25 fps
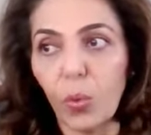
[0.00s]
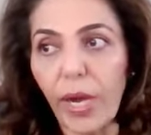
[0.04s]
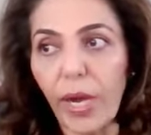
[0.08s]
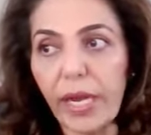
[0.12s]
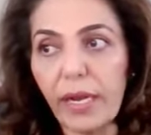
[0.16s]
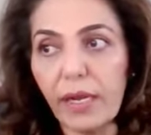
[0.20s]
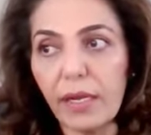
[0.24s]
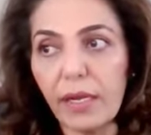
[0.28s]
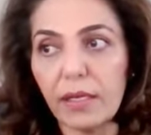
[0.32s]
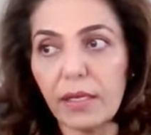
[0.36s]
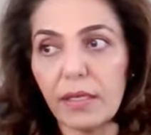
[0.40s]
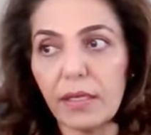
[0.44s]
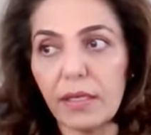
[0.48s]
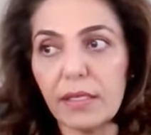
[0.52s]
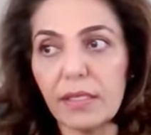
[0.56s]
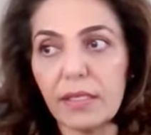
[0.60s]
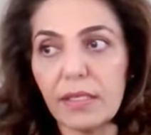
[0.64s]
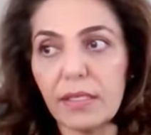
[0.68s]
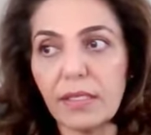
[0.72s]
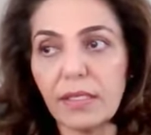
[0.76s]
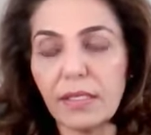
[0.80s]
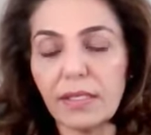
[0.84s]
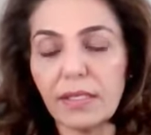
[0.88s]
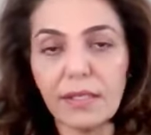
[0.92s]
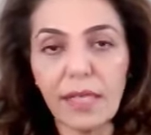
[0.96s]
Well,
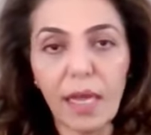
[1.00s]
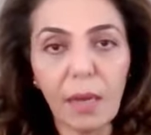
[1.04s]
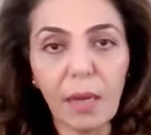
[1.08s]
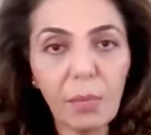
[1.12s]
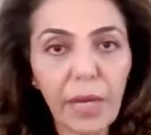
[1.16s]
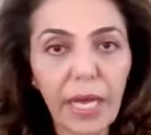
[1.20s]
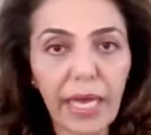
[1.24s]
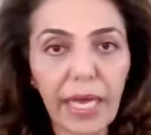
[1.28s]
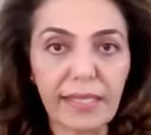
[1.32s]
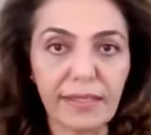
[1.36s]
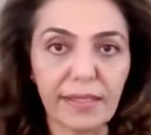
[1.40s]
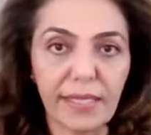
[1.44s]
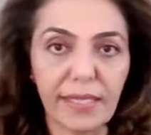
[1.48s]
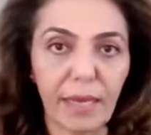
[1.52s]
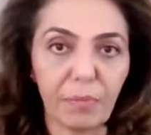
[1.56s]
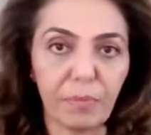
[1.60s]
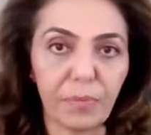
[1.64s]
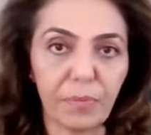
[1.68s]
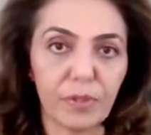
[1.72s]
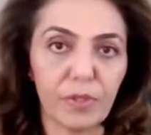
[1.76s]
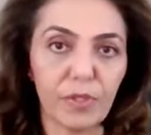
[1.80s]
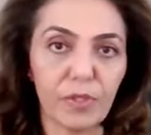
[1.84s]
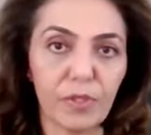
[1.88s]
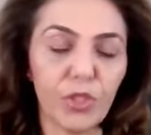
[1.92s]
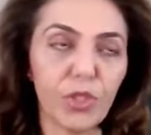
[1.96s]
some
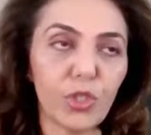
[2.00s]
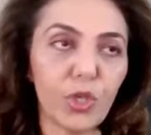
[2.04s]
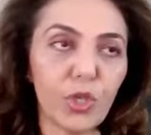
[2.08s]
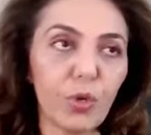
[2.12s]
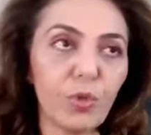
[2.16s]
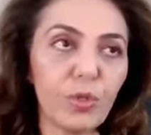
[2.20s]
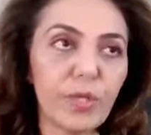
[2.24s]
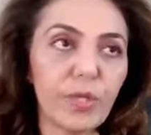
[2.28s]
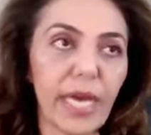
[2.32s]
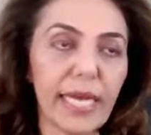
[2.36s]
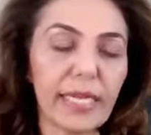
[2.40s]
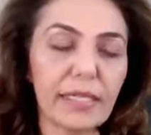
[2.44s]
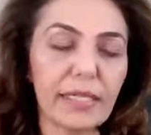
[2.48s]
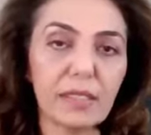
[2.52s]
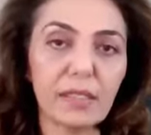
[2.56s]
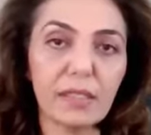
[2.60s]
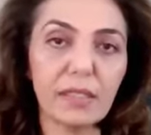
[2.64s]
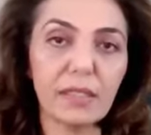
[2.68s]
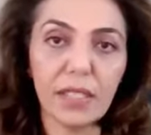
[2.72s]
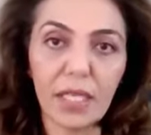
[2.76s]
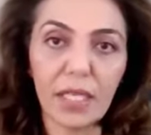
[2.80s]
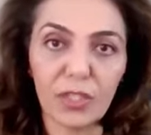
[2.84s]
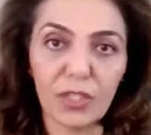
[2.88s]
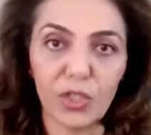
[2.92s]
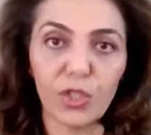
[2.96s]
examples show that
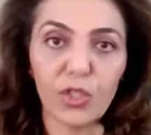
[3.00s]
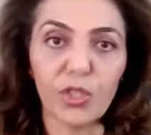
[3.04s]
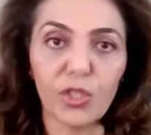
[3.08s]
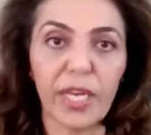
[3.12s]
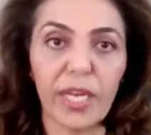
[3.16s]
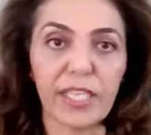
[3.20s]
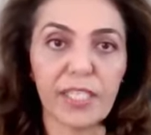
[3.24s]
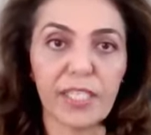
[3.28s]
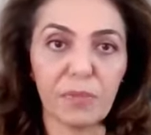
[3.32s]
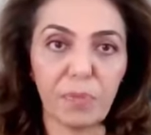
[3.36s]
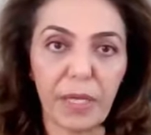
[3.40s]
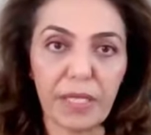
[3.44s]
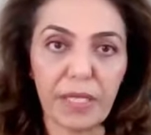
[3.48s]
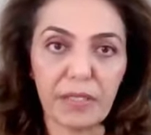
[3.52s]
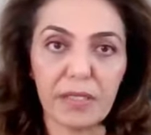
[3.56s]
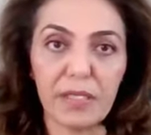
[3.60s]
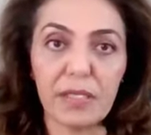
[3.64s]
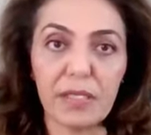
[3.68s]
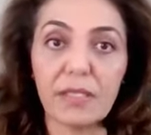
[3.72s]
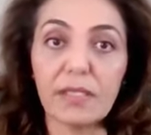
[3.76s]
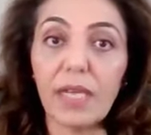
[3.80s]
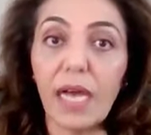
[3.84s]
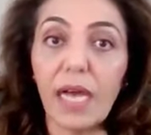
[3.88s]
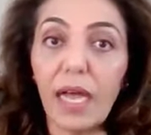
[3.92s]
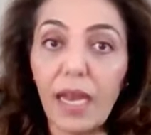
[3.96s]
such
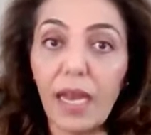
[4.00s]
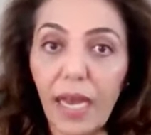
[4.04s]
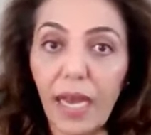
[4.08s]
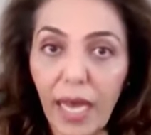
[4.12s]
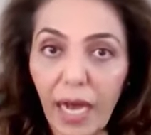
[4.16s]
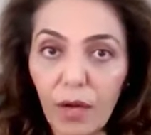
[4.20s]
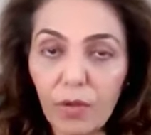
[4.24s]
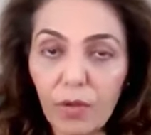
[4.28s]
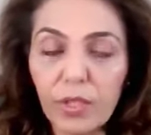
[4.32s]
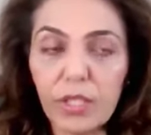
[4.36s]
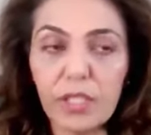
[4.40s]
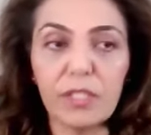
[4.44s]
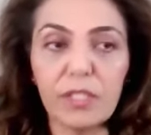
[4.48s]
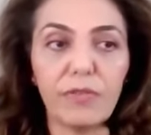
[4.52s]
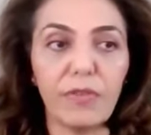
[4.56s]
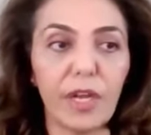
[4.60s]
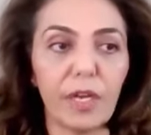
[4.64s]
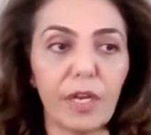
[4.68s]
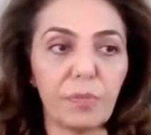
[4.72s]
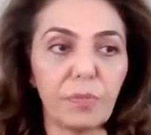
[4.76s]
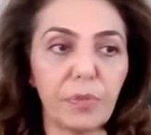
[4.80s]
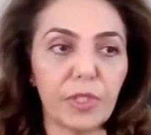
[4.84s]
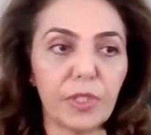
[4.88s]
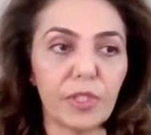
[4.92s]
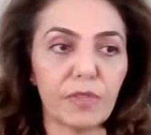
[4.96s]
expenses allow the
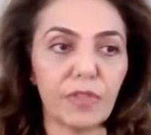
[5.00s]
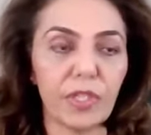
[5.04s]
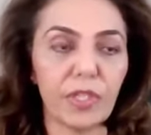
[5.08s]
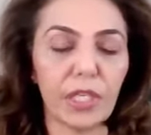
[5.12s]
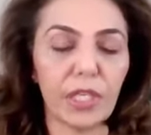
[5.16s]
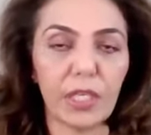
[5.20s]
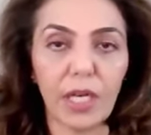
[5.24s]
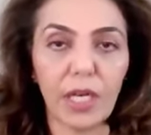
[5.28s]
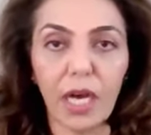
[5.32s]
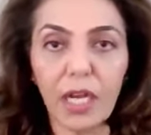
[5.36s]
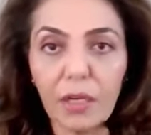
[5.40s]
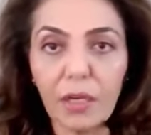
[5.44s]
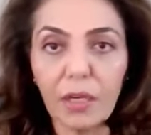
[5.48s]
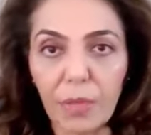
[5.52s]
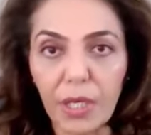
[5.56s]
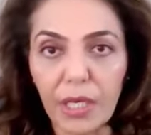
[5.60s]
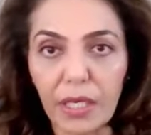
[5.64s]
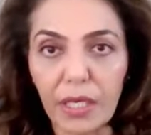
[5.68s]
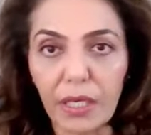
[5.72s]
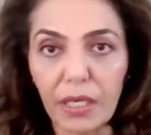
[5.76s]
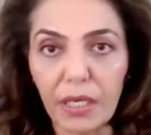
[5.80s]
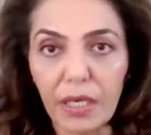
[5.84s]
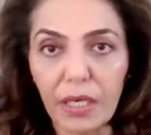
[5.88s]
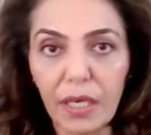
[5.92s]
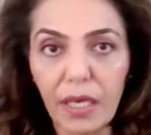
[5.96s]
development of the
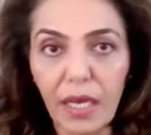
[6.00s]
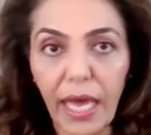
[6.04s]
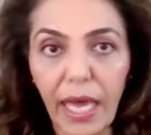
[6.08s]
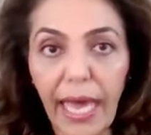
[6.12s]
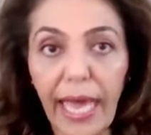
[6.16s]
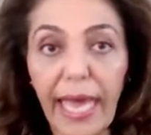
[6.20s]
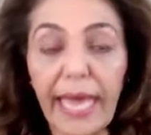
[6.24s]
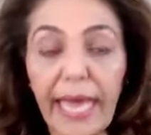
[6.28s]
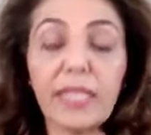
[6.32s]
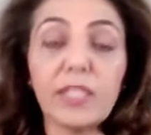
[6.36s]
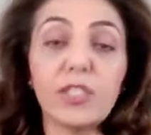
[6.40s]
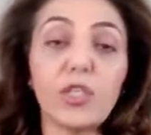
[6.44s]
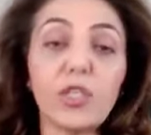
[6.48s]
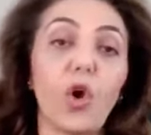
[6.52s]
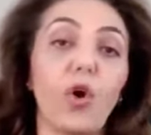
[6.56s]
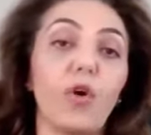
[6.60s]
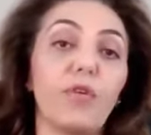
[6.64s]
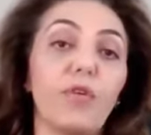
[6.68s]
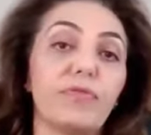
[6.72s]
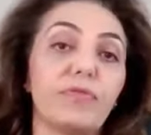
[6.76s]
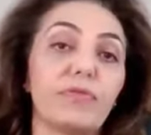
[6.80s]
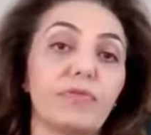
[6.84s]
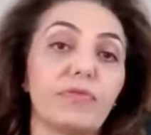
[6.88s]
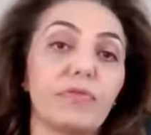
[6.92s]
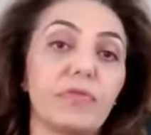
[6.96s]
economy and
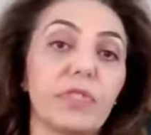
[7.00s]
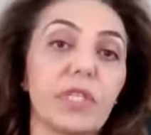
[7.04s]
of